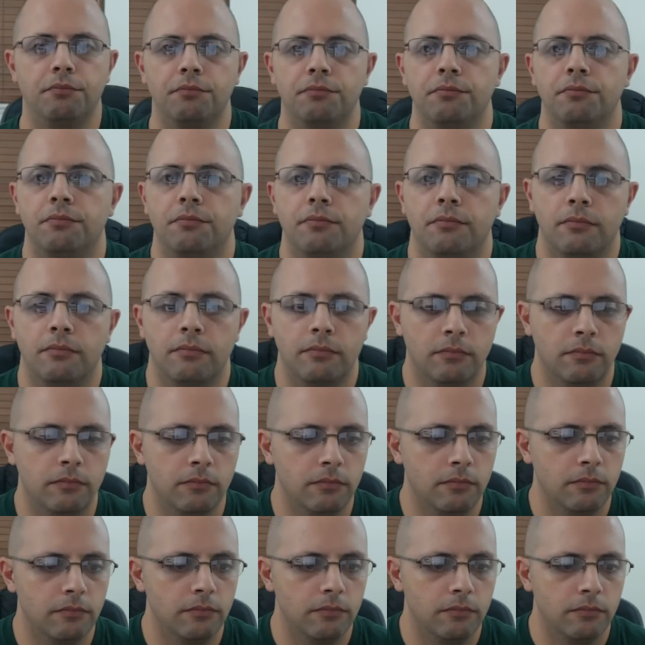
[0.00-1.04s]

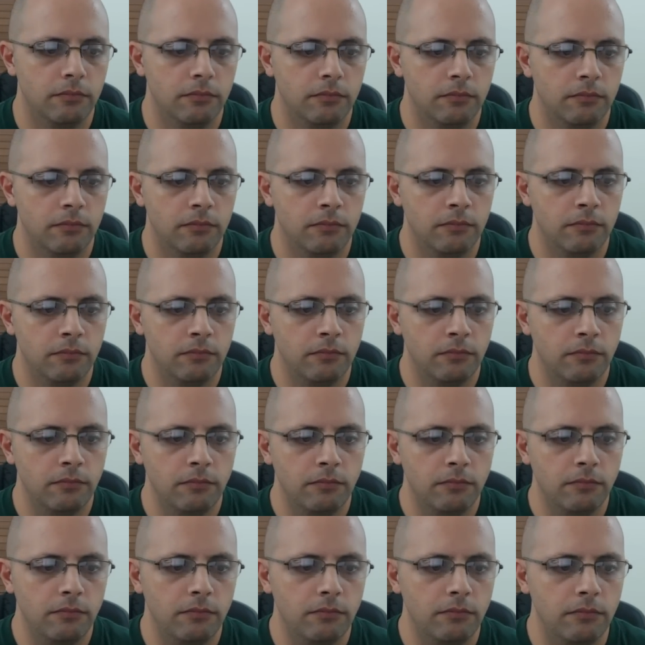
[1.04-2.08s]

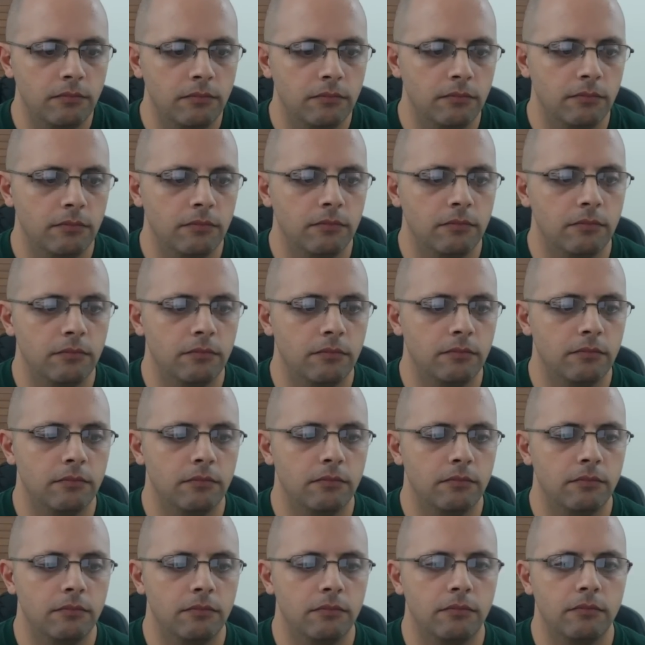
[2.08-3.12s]

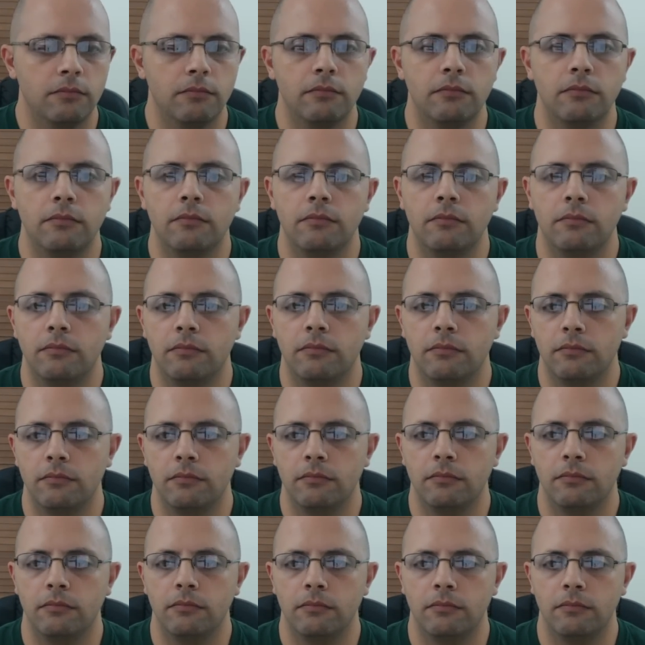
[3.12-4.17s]

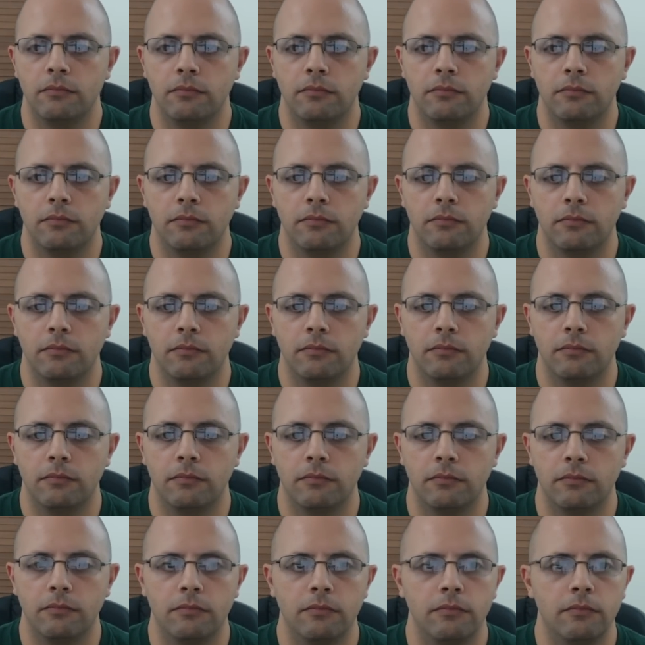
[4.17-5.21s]

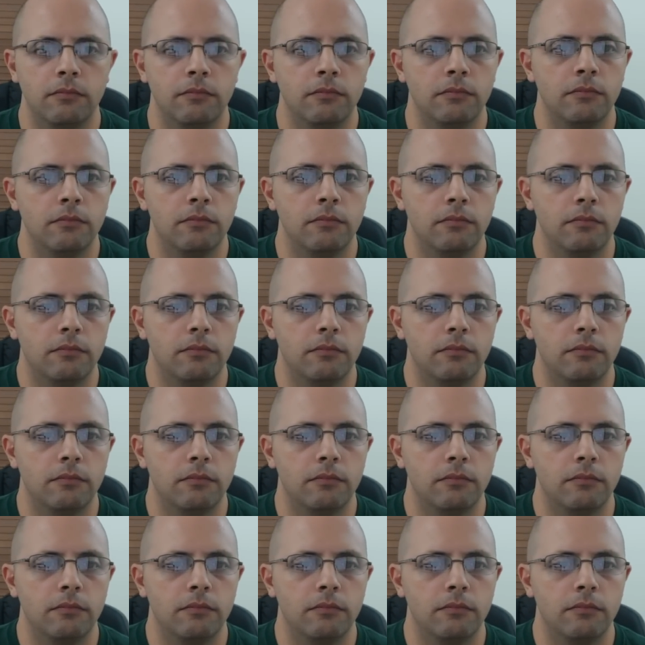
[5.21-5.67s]
(no one is talking)